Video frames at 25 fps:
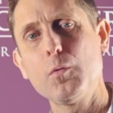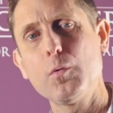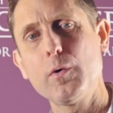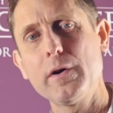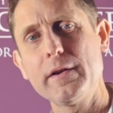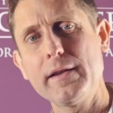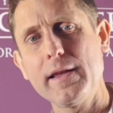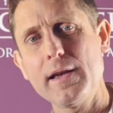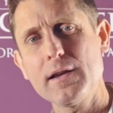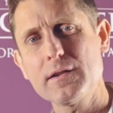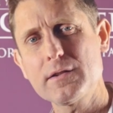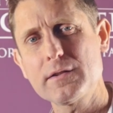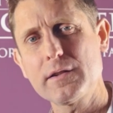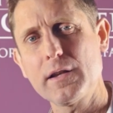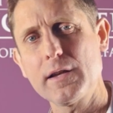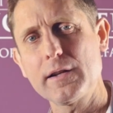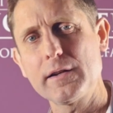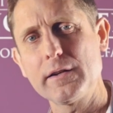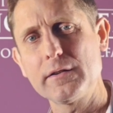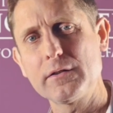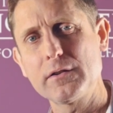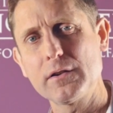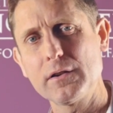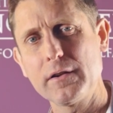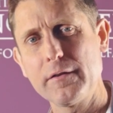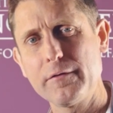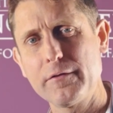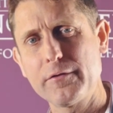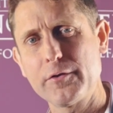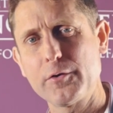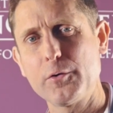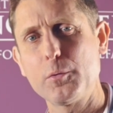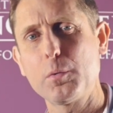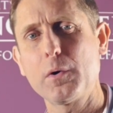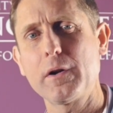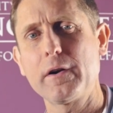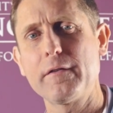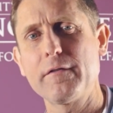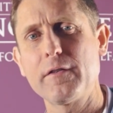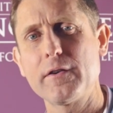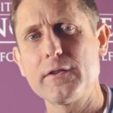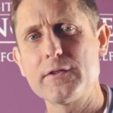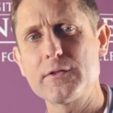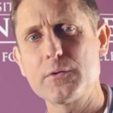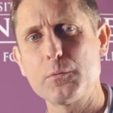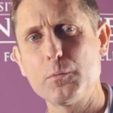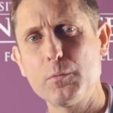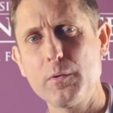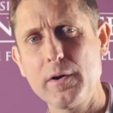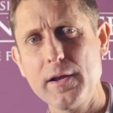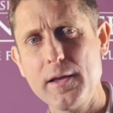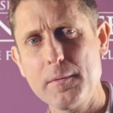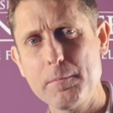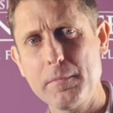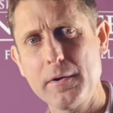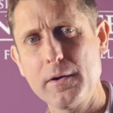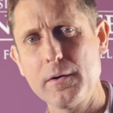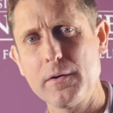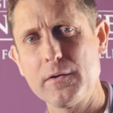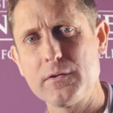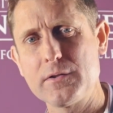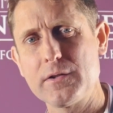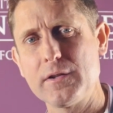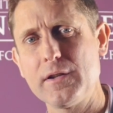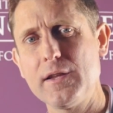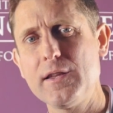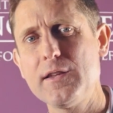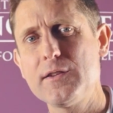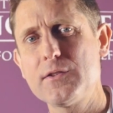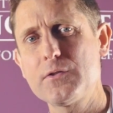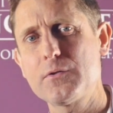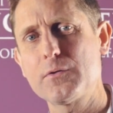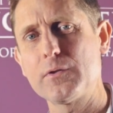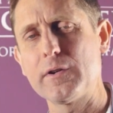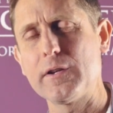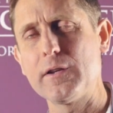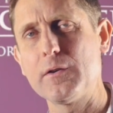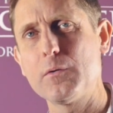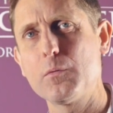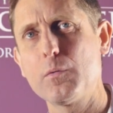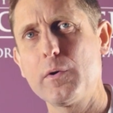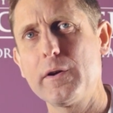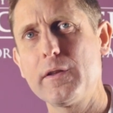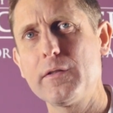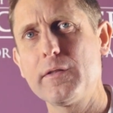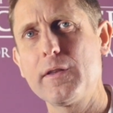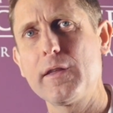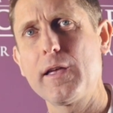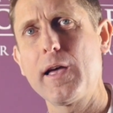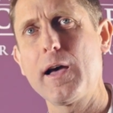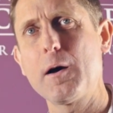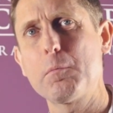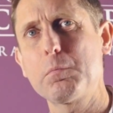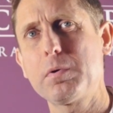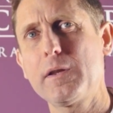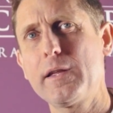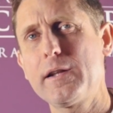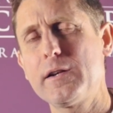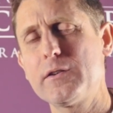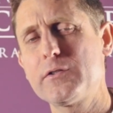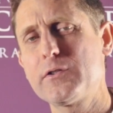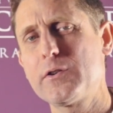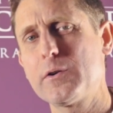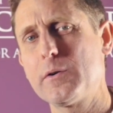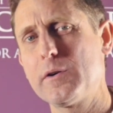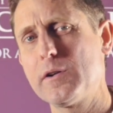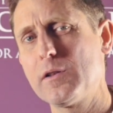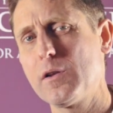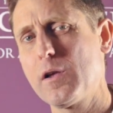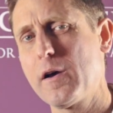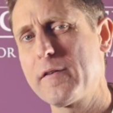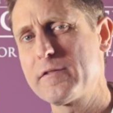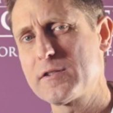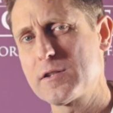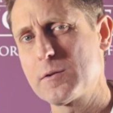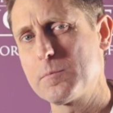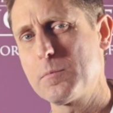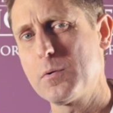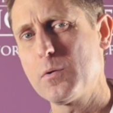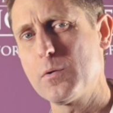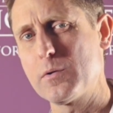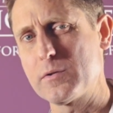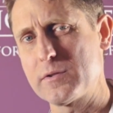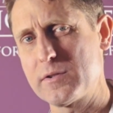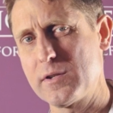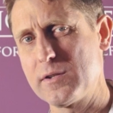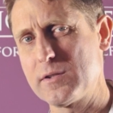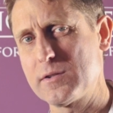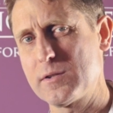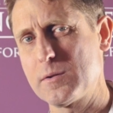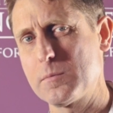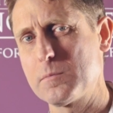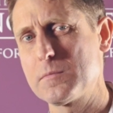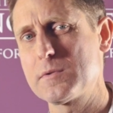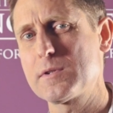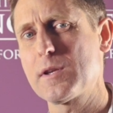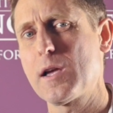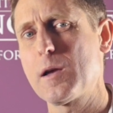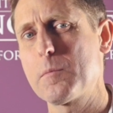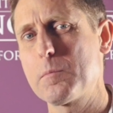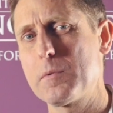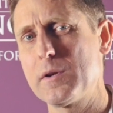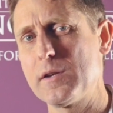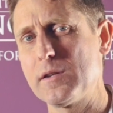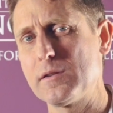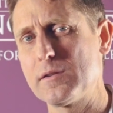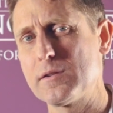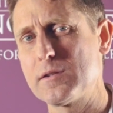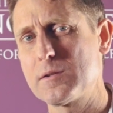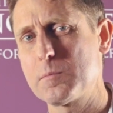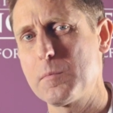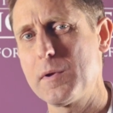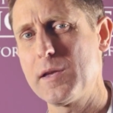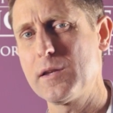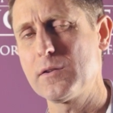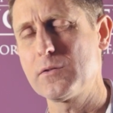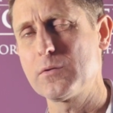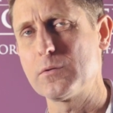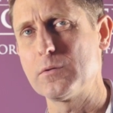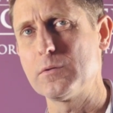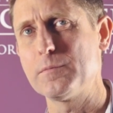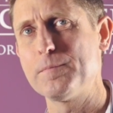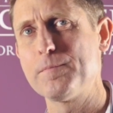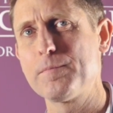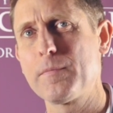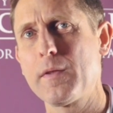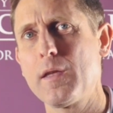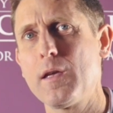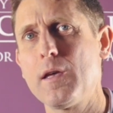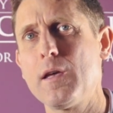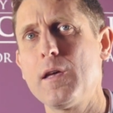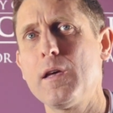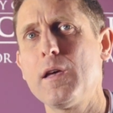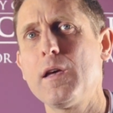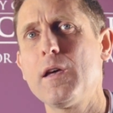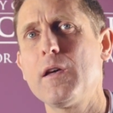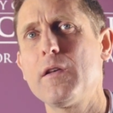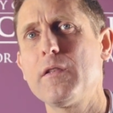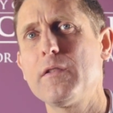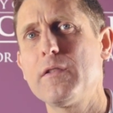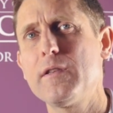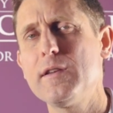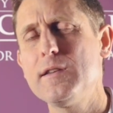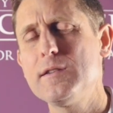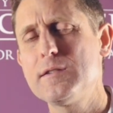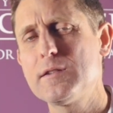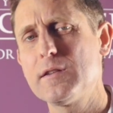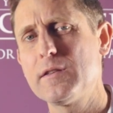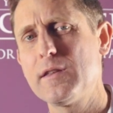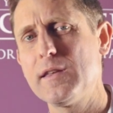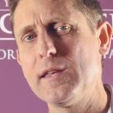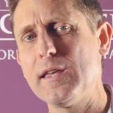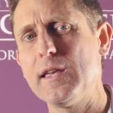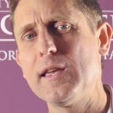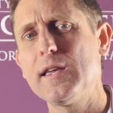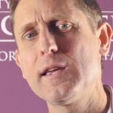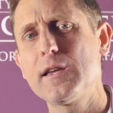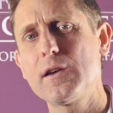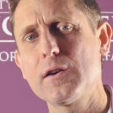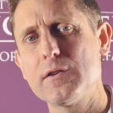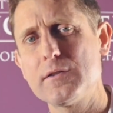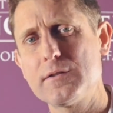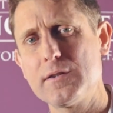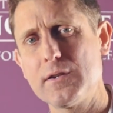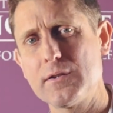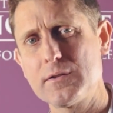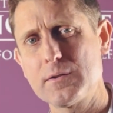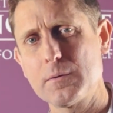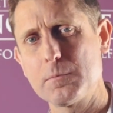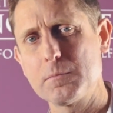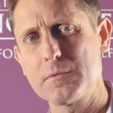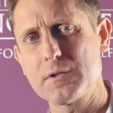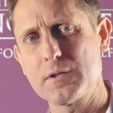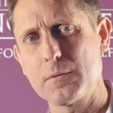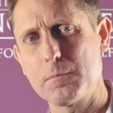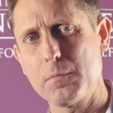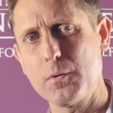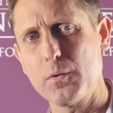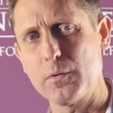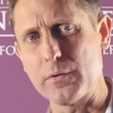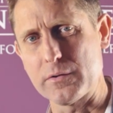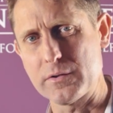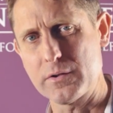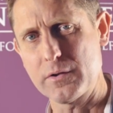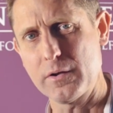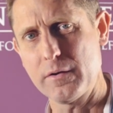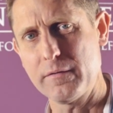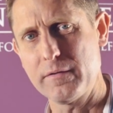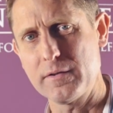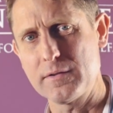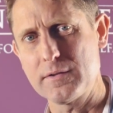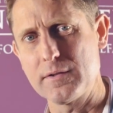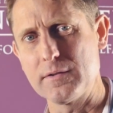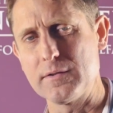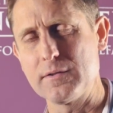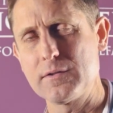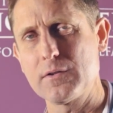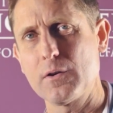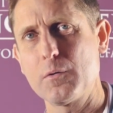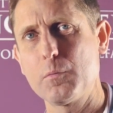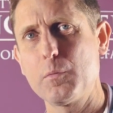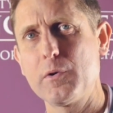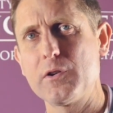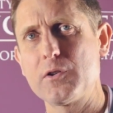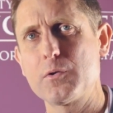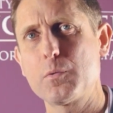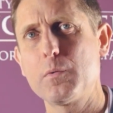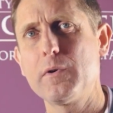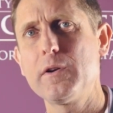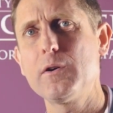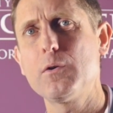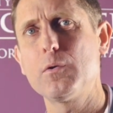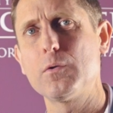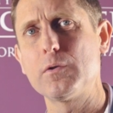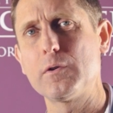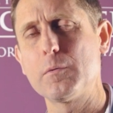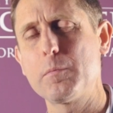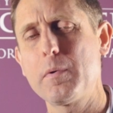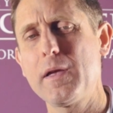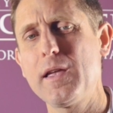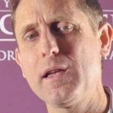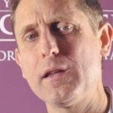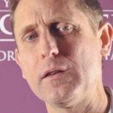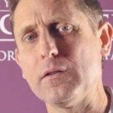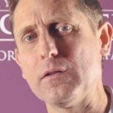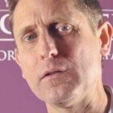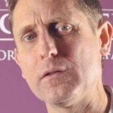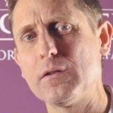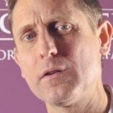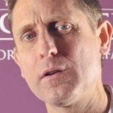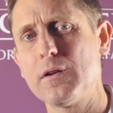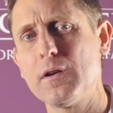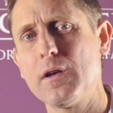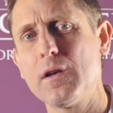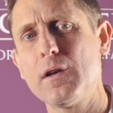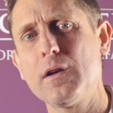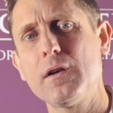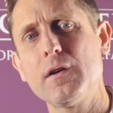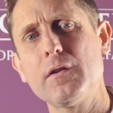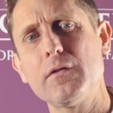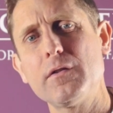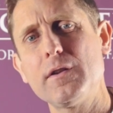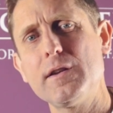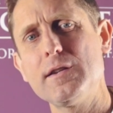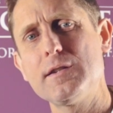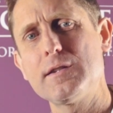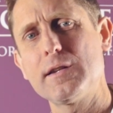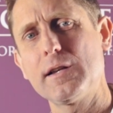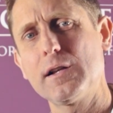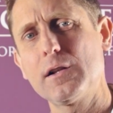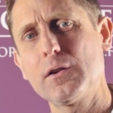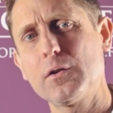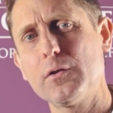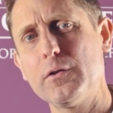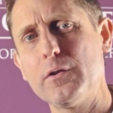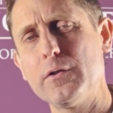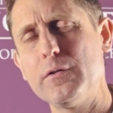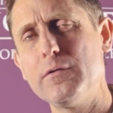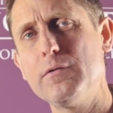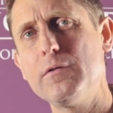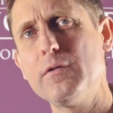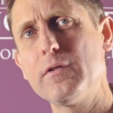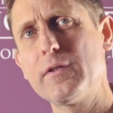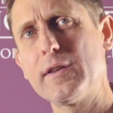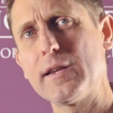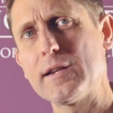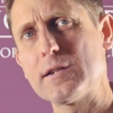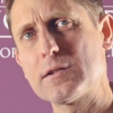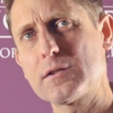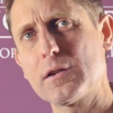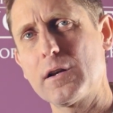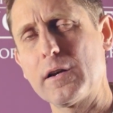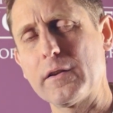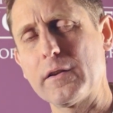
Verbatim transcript: We're now starting to live through one of those rare periods in history when our planetary life support systems are being dismantled. These are the ecosystem support services on which we all depend. These include things